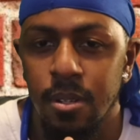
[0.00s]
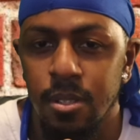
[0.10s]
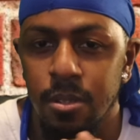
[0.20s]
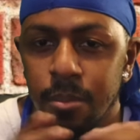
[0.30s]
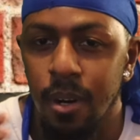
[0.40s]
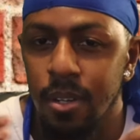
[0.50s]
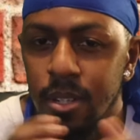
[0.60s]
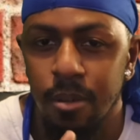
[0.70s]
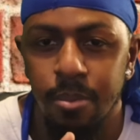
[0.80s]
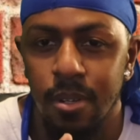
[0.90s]
Tomorrow, and
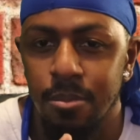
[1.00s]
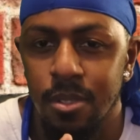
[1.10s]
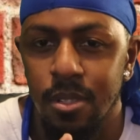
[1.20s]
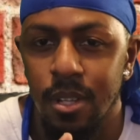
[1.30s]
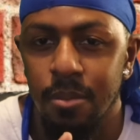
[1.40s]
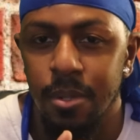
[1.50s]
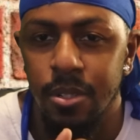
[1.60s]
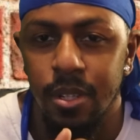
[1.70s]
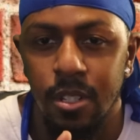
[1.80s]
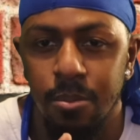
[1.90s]
I promise today, make
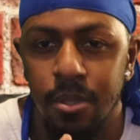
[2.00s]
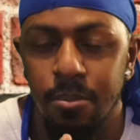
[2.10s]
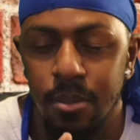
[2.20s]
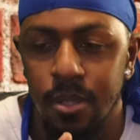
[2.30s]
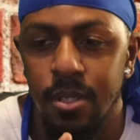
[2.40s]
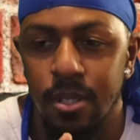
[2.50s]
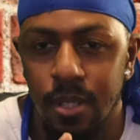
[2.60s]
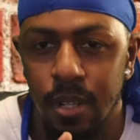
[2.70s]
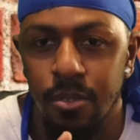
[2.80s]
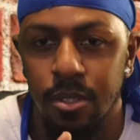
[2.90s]
sure y'all spend plenty of
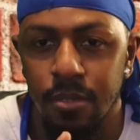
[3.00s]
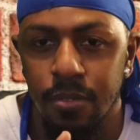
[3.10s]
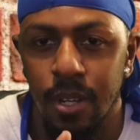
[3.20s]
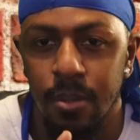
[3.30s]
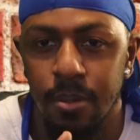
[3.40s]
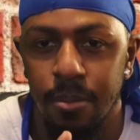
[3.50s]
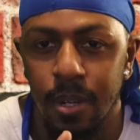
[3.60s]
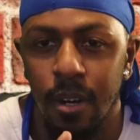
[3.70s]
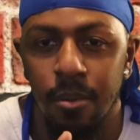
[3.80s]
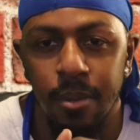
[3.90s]
time with your family, man.
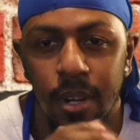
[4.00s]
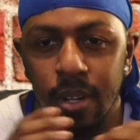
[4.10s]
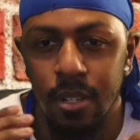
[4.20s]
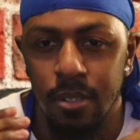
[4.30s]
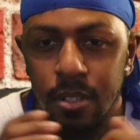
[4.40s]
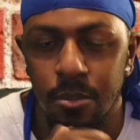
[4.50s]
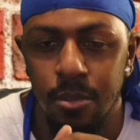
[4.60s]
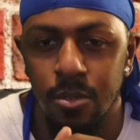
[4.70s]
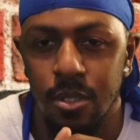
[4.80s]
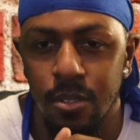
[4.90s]
I hope y'all
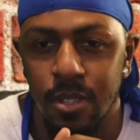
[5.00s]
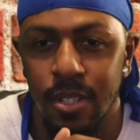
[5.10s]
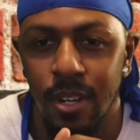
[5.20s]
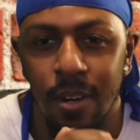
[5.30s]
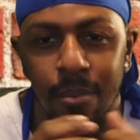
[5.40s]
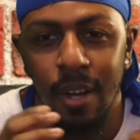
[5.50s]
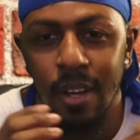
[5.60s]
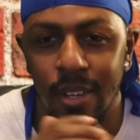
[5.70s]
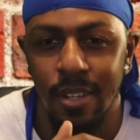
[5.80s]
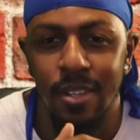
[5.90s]
Christmas was great. I hope y'all
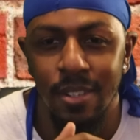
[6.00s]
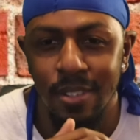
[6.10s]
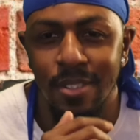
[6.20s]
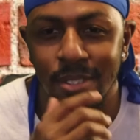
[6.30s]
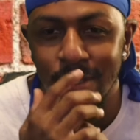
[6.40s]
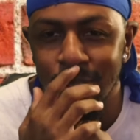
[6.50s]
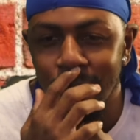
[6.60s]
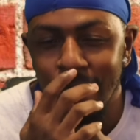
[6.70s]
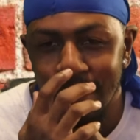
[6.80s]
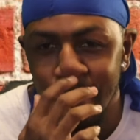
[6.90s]
ate good, too,
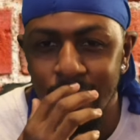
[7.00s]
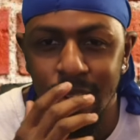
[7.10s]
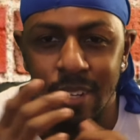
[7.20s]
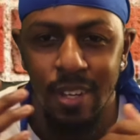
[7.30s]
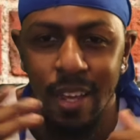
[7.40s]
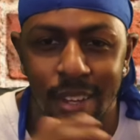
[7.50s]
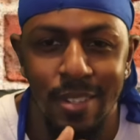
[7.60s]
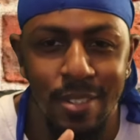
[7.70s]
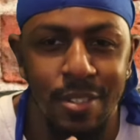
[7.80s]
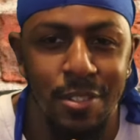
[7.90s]
and ate
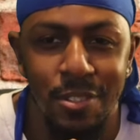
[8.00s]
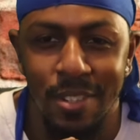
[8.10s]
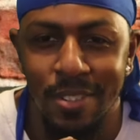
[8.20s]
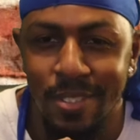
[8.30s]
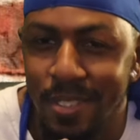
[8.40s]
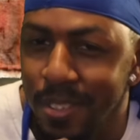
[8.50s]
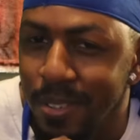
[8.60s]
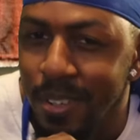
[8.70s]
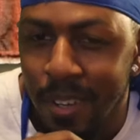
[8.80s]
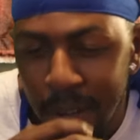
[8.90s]
good dessert, too.